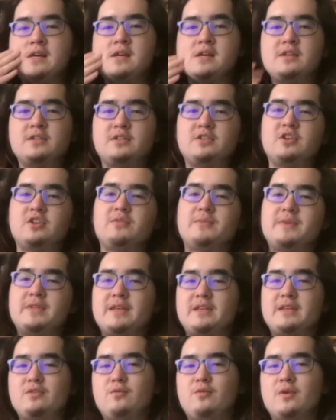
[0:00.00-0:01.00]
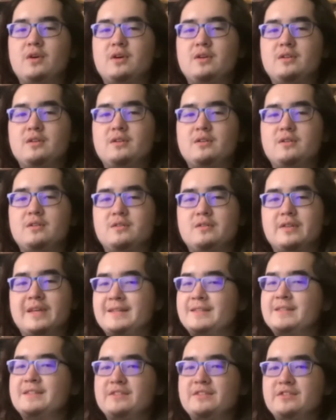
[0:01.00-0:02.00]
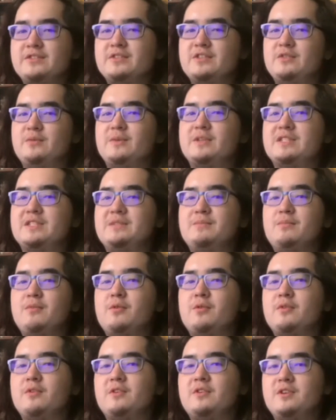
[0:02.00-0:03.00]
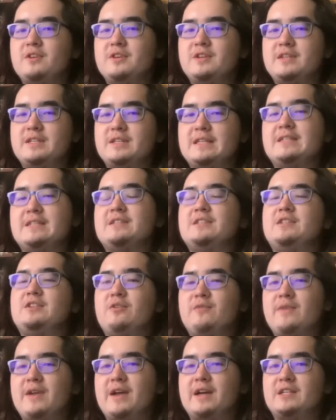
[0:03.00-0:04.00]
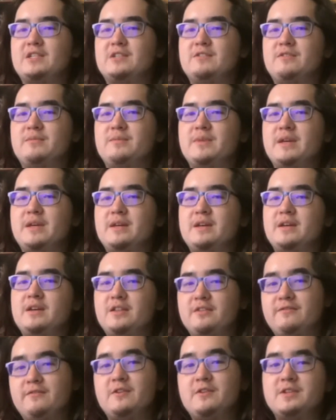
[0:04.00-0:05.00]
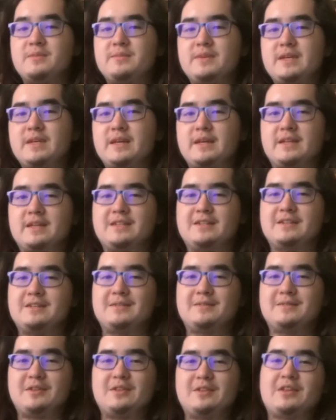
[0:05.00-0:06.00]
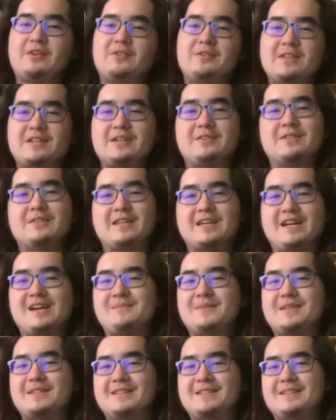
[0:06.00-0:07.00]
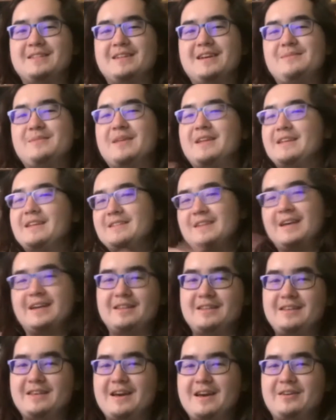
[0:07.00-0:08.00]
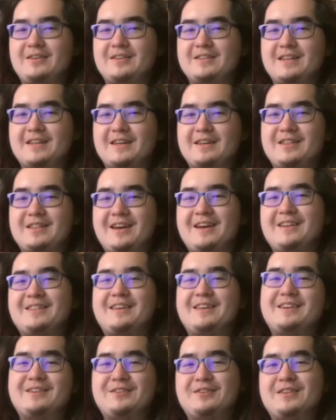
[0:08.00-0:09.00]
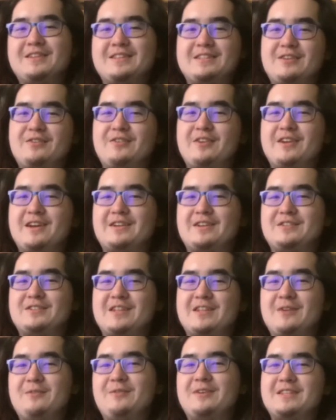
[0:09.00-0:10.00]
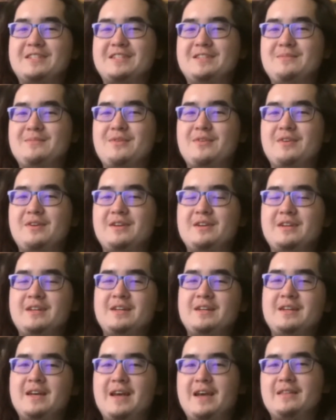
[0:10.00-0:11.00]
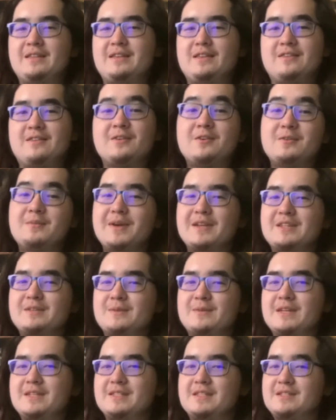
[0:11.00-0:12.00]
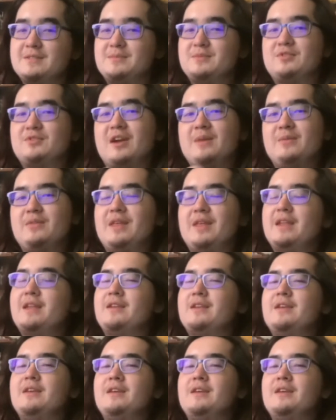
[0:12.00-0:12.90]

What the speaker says: to show me that you like this series and you want to see more Eden Zero reactions from me. The first being to literally go in the comments and type that exactly out as I like your Eden Zero reactions and I want to see more. And the third best way is to subscribe with hitting